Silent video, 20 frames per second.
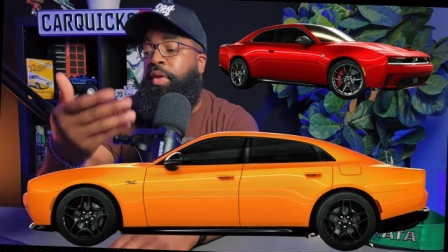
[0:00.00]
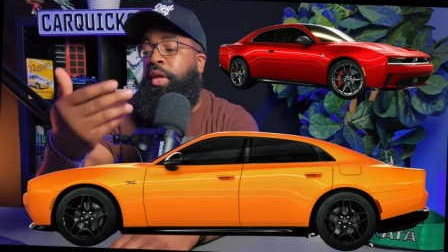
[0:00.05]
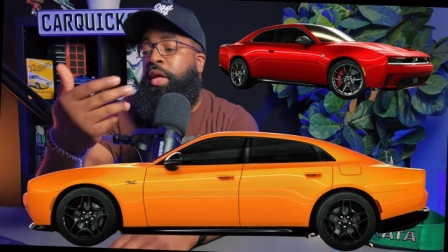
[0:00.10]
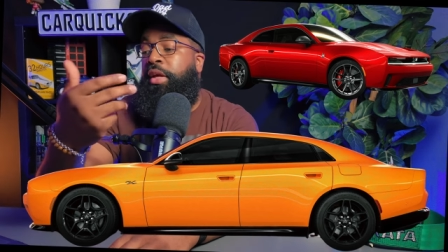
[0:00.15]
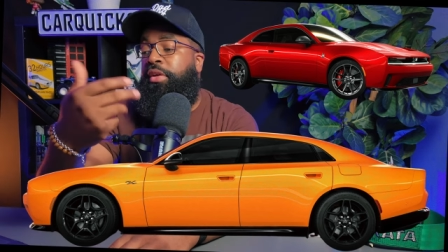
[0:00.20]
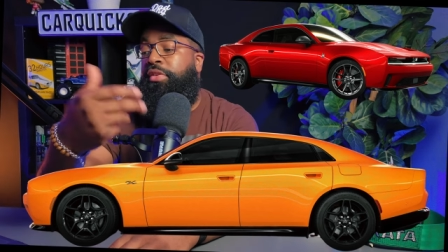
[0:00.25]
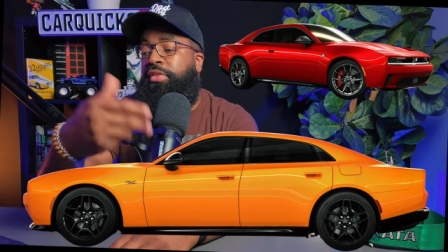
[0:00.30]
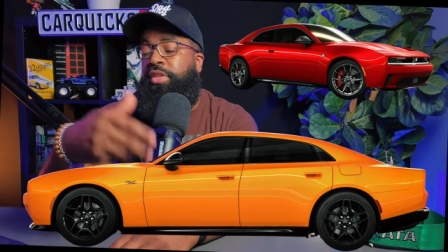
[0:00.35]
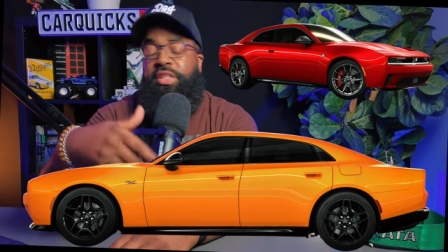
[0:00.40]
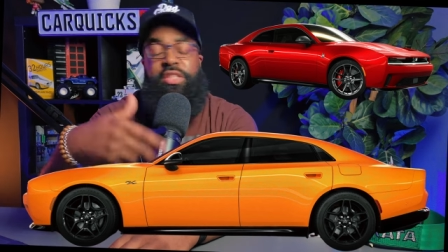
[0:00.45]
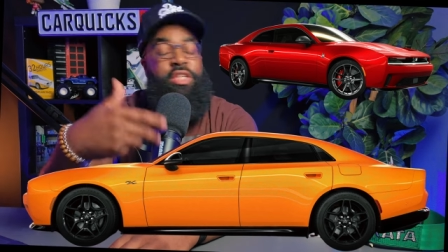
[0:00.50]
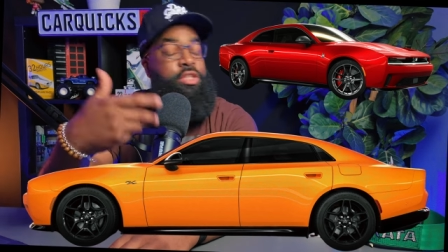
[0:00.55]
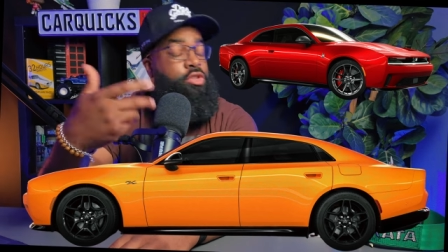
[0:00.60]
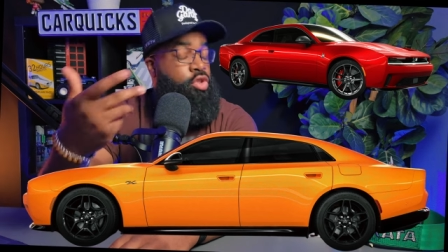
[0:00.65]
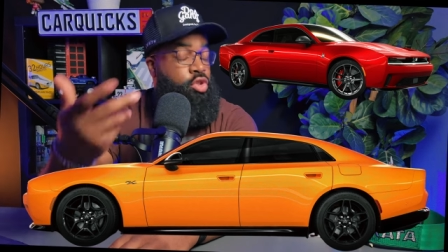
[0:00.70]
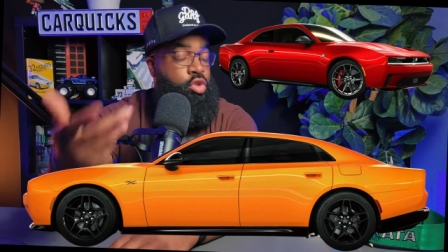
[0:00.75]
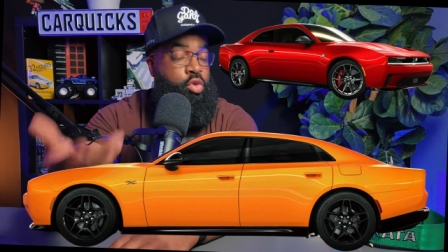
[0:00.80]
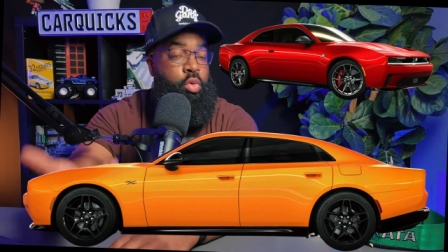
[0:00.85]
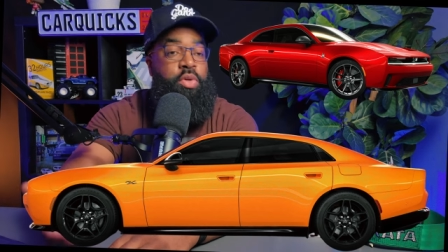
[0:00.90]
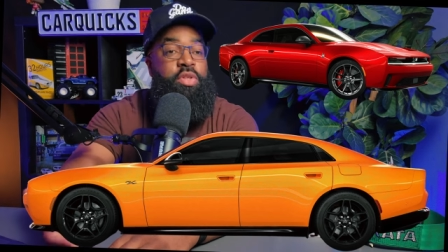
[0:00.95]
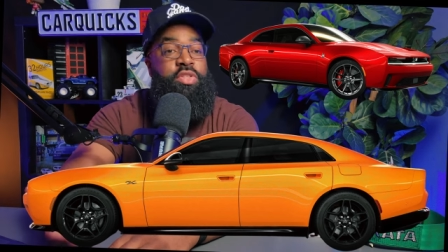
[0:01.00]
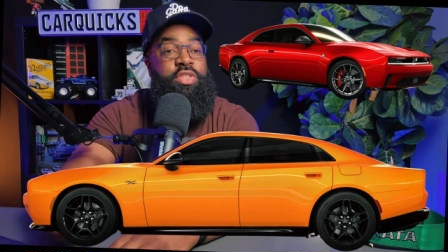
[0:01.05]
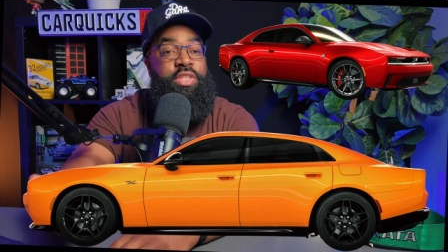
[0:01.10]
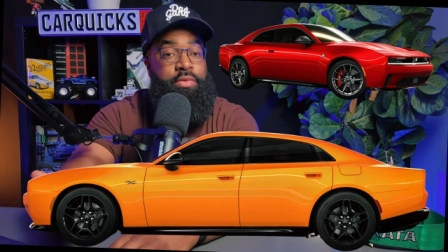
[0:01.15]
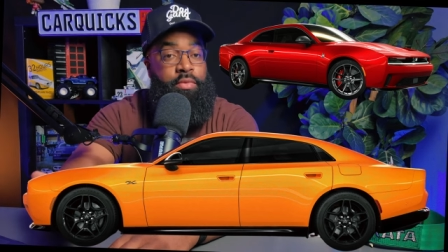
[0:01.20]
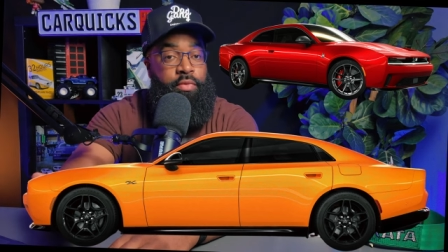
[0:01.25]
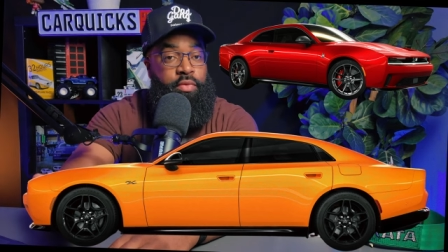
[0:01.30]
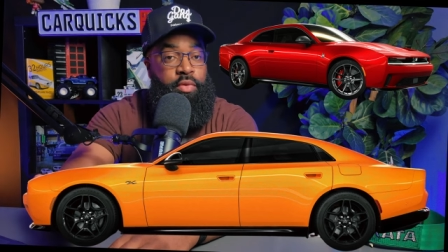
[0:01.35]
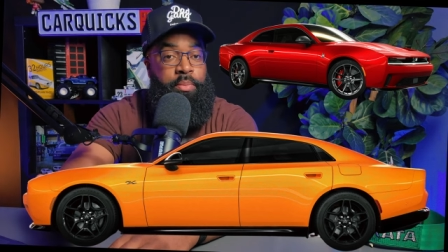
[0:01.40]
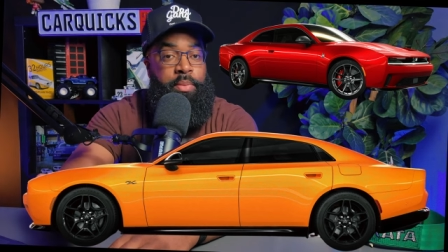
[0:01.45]
six hundred
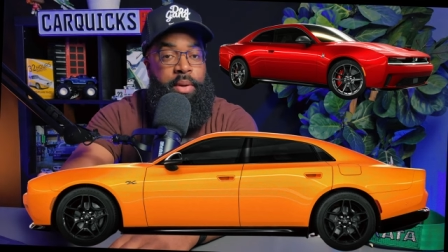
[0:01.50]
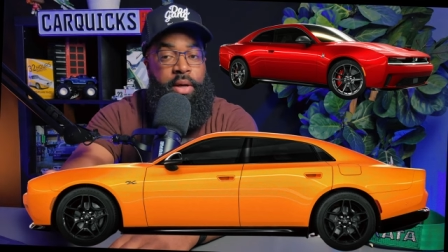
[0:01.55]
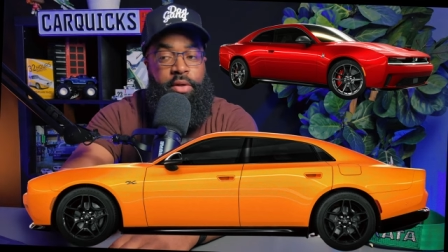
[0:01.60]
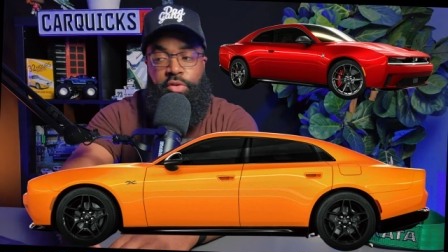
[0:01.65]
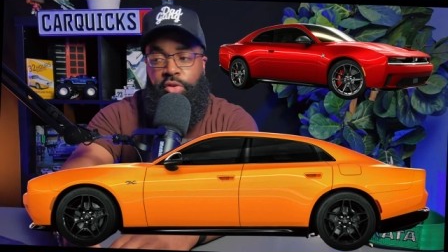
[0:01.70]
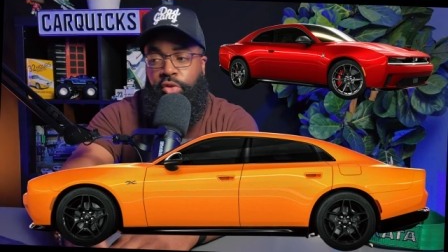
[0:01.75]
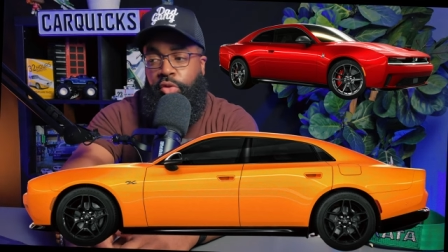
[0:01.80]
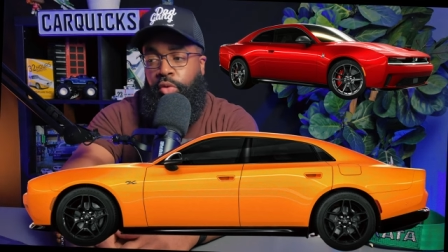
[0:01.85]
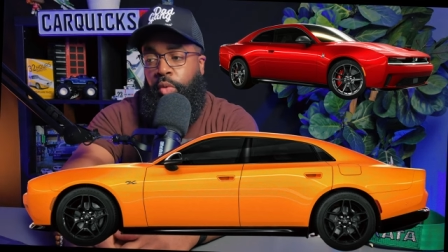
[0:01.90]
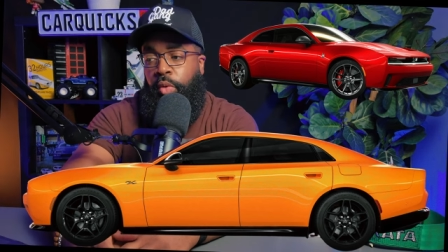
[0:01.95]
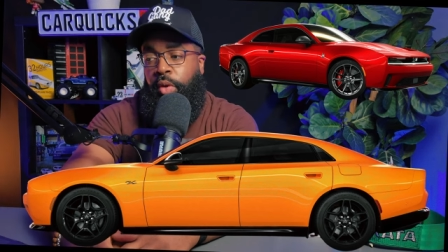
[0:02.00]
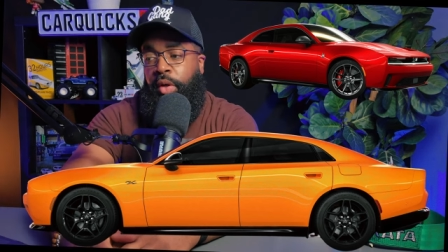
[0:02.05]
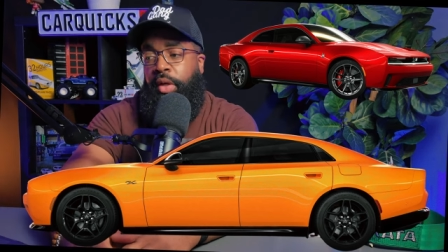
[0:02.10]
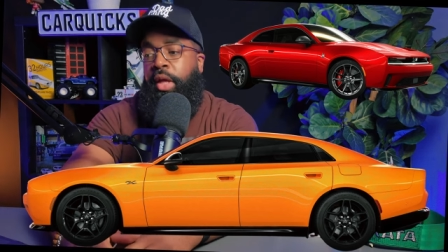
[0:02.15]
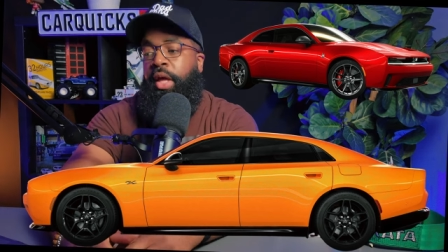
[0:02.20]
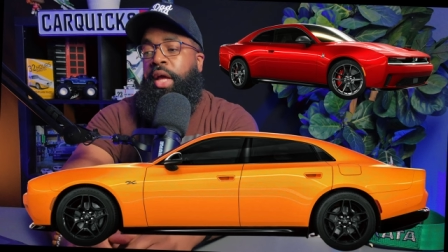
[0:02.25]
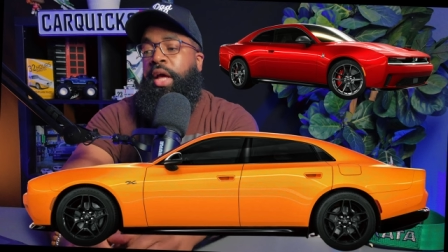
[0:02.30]
twenty-seven foot-pounds of torque.